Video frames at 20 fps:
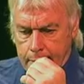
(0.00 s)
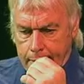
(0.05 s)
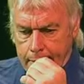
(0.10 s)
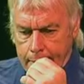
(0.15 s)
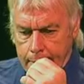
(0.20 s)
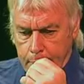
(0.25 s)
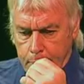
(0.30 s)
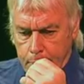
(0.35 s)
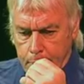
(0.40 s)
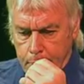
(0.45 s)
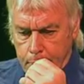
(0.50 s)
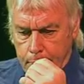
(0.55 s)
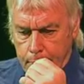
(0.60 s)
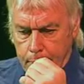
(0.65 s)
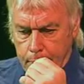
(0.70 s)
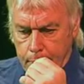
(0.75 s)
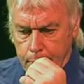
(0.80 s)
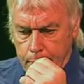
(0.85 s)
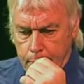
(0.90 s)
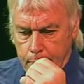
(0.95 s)

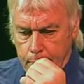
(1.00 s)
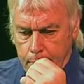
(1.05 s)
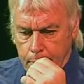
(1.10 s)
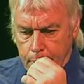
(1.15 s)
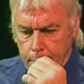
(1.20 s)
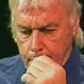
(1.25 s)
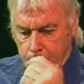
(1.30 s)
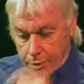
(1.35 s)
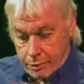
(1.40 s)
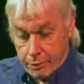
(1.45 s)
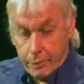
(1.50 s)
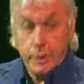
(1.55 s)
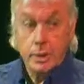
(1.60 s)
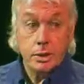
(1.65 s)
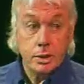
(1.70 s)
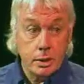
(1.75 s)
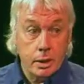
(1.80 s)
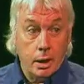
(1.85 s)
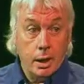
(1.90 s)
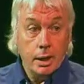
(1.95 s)
my feet
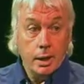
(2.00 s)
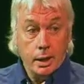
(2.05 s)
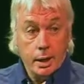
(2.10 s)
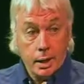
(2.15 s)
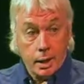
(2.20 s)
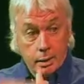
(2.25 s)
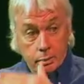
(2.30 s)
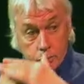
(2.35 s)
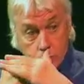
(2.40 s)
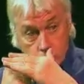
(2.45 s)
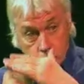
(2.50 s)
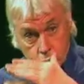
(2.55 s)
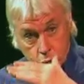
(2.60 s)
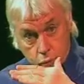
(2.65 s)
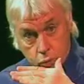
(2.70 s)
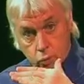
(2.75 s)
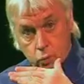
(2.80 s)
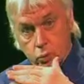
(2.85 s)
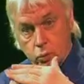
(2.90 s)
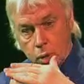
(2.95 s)
started again,
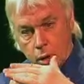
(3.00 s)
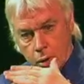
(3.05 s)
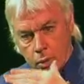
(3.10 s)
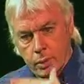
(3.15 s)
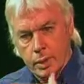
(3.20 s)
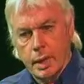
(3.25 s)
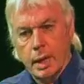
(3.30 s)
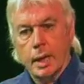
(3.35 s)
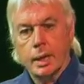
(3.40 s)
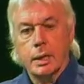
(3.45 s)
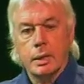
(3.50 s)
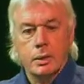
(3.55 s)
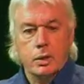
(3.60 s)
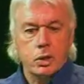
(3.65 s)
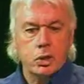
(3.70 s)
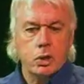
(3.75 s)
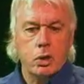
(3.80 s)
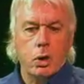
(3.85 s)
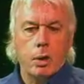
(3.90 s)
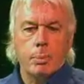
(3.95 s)
only like in the
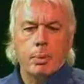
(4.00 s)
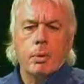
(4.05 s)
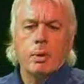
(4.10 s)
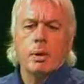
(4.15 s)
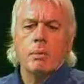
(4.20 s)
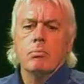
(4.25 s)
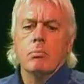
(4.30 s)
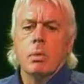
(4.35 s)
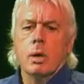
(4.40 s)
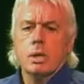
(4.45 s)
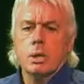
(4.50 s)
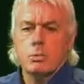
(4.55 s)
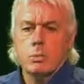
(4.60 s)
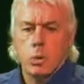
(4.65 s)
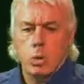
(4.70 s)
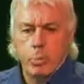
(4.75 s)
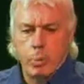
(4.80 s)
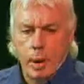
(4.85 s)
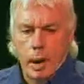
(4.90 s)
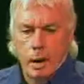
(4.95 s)
shop, only much
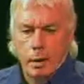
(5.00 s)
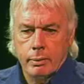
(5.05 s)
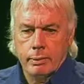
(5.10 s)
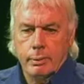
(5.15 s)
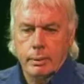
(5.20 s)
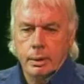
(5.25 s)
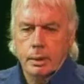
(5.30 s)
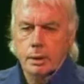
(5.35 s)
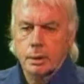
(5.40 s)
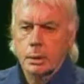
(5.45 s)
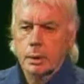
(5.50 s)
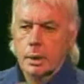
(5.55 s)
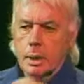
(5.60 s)
more powerfully.